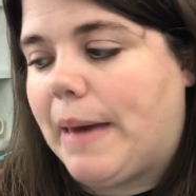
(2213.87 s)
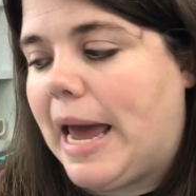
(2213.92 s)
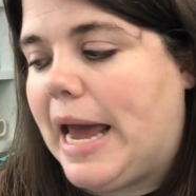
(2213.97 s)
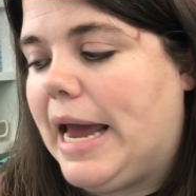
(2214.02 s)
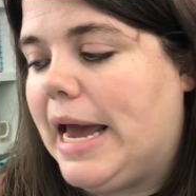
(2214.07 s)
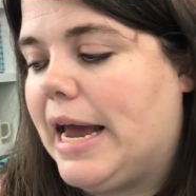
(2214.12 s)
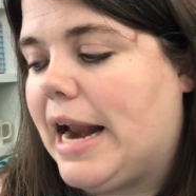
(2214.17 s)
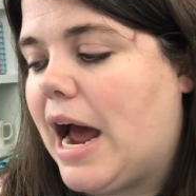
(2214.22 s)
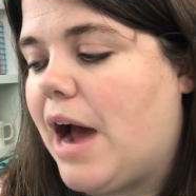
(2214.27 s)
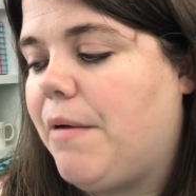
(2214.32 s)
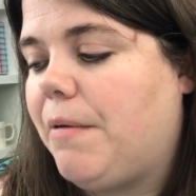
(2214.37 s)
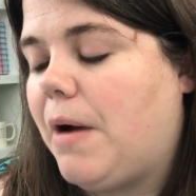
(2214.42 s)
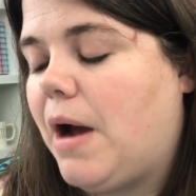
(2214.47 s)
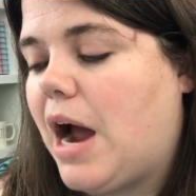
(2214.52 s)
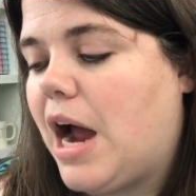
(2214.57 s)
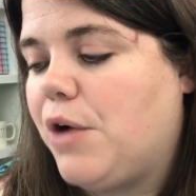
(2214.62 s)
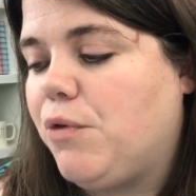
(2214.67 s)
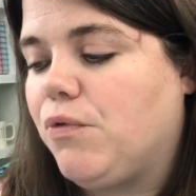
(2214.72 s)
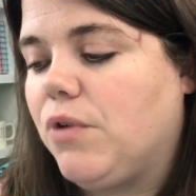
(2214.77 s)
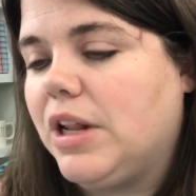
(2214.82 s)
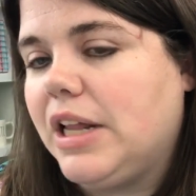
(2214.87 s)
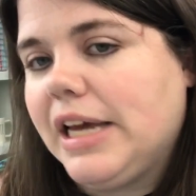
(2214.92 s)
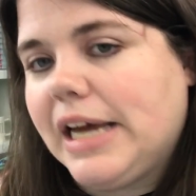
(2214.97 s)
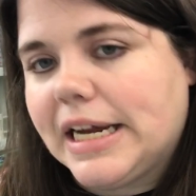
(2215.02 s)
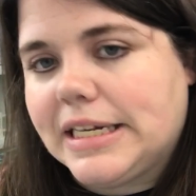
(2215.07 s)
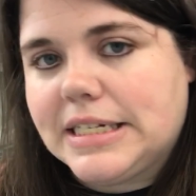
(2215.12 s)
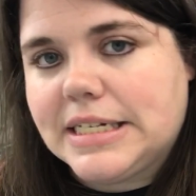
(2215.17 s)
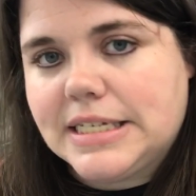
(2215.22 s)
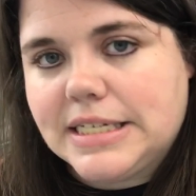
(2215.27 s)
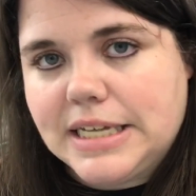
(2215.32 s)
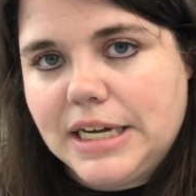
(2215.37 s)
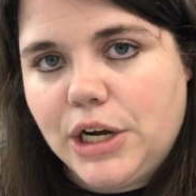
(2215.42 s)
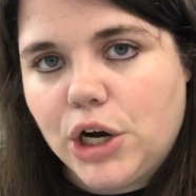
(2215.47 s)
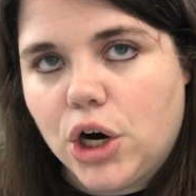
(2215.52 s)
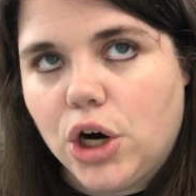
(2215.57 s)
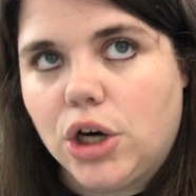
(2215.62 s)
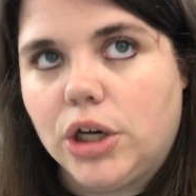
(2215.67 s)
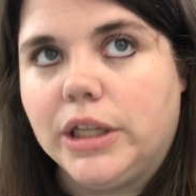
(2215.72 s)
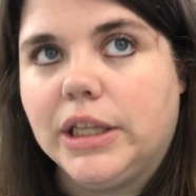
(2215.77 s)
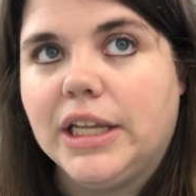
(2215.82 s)
And I really got to see
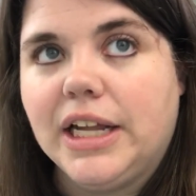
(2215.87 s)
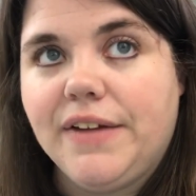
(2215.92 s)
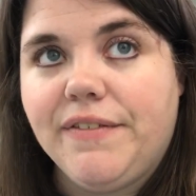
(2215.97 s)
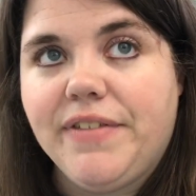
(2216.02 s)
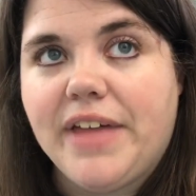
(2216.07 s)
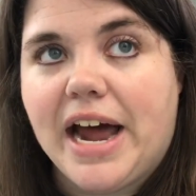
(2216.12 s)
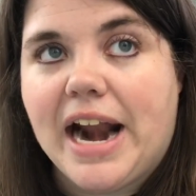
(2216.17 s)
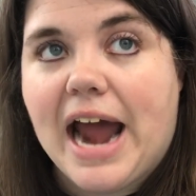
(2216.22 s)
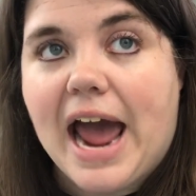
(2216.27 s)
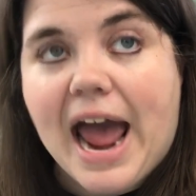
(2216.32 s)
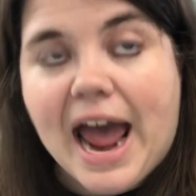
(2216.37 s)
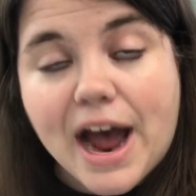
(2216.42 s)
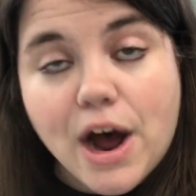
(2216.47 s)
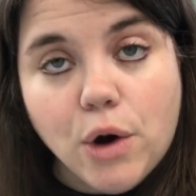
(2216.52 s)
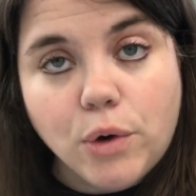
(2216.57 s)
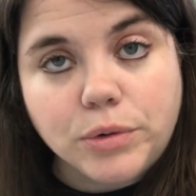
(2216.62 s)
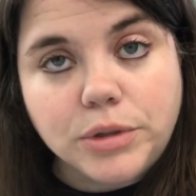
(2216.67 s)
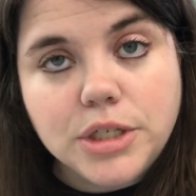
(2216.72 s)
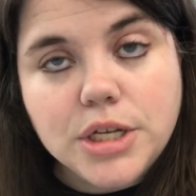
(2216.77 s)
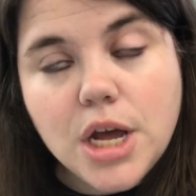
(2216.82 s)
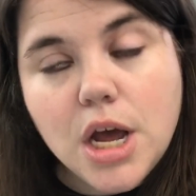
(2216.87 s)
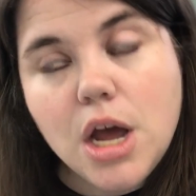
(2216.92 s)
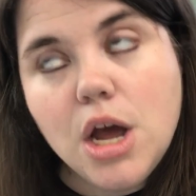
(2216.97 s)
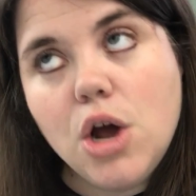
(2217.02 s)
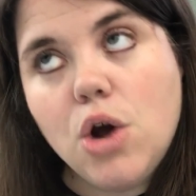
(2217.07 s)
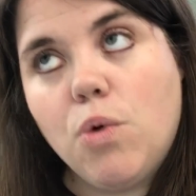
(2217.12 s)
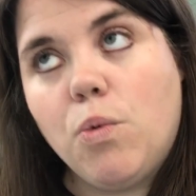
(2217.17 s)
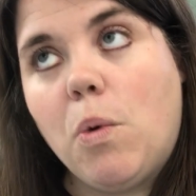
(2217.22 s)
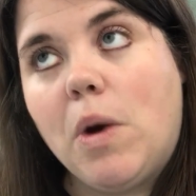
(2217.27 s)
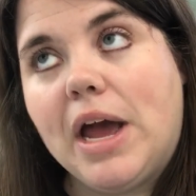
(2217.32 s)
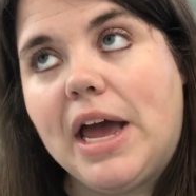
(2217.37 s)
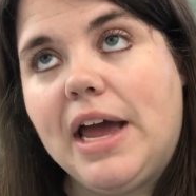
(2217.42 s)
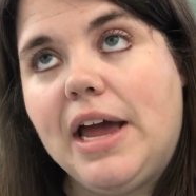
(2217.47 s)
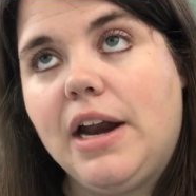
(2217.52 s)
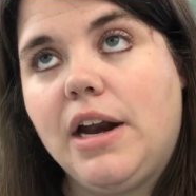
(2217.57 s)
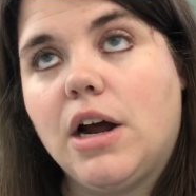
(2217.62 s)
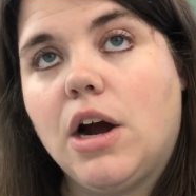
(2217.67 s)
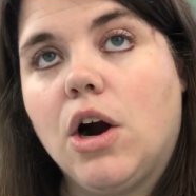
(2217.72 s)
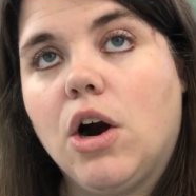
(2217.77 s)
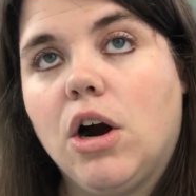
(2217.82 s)
her live that out
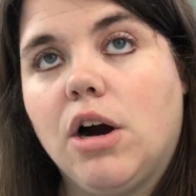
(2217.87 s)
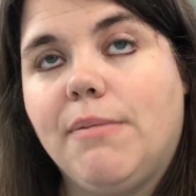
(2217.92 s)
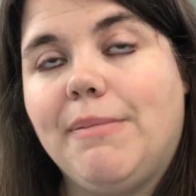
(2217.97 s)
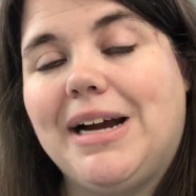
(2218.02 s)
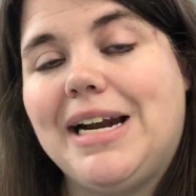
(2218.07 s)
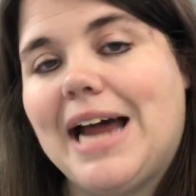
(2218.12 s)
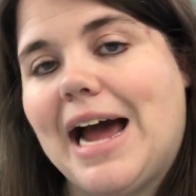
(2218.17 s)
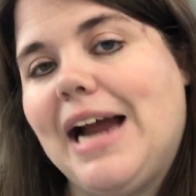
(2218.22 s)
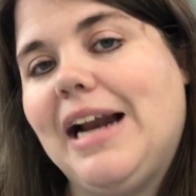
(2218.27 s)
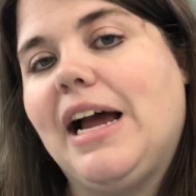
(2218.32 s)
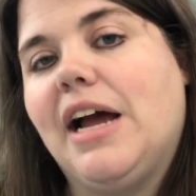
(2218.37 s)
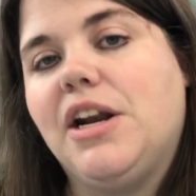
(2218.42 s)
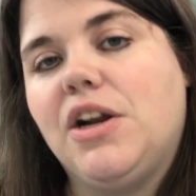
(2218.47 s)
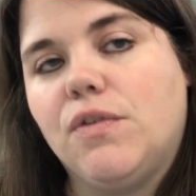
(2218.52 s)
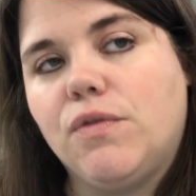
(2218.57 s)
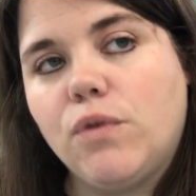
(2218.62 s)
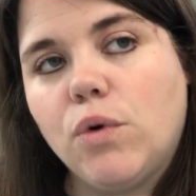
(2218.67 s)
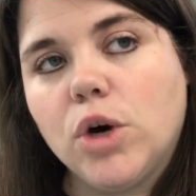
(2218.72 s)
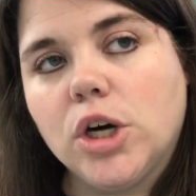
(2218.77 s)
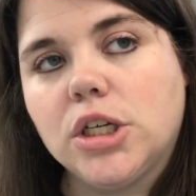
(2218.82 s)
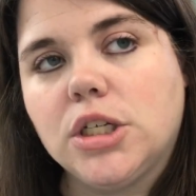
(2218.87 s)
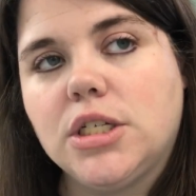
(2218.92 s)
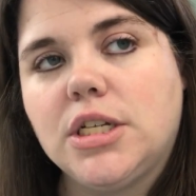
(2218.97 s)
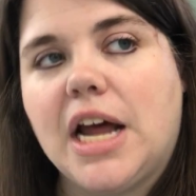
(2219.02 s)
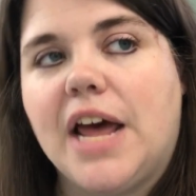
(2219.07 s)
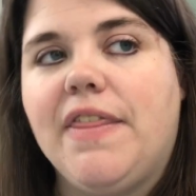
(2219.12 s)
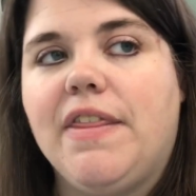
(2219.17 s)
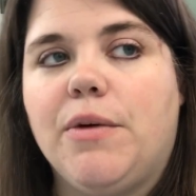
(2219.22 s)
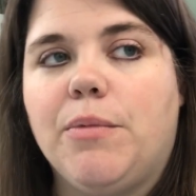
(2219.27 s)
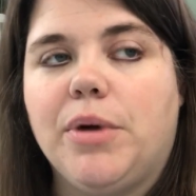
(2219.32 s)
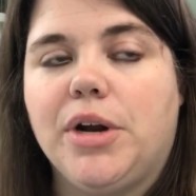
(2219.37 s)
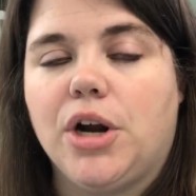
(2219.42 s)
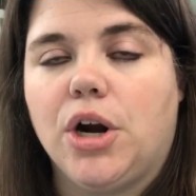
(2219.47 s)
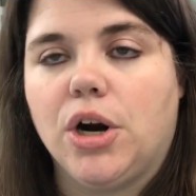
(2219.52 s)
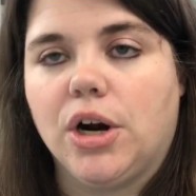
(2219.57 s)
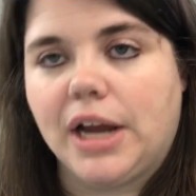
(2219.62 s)
when her and my dad got divorced. And then when her